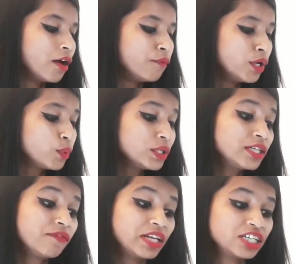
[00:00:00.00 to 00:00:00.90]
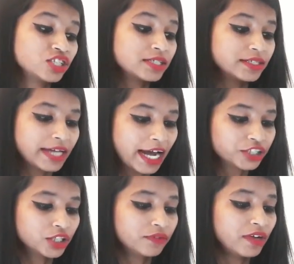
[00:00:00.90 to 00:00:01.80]
What was the villagers'
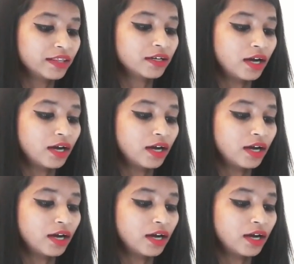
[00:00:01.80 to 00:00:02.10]
reaction when the